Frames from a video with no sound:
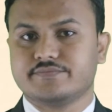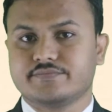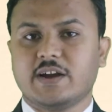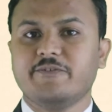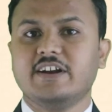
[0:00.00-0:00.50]

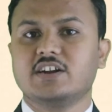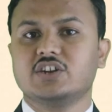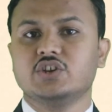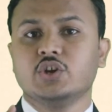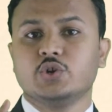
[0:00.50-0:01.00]
So
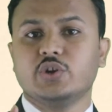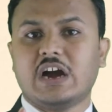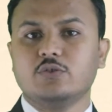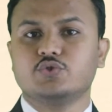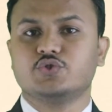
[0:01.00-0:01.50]
definitely
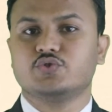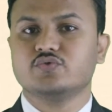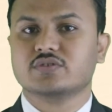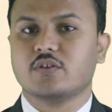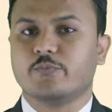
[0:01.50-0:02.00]
you have to
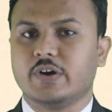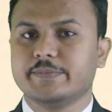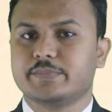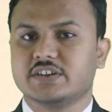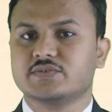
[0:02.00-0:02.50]
choose a
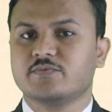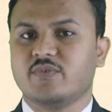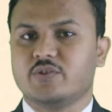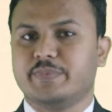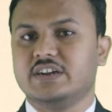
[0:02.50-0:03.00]
WordPress
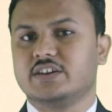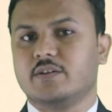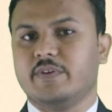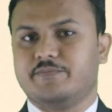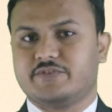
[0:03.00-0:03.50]
for
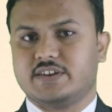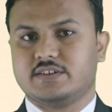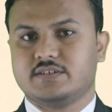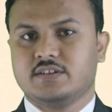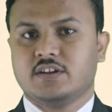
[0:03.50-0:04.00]
building a
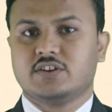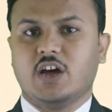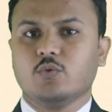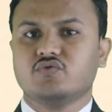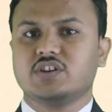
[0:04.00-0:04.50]
website.
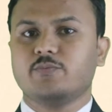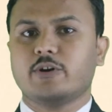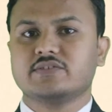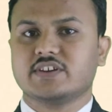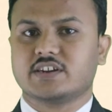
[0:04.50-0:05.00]
Now three
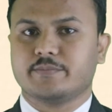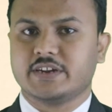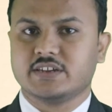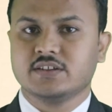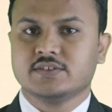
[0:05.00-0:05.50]
points are
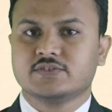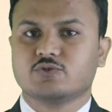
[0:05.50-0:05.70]
remaining.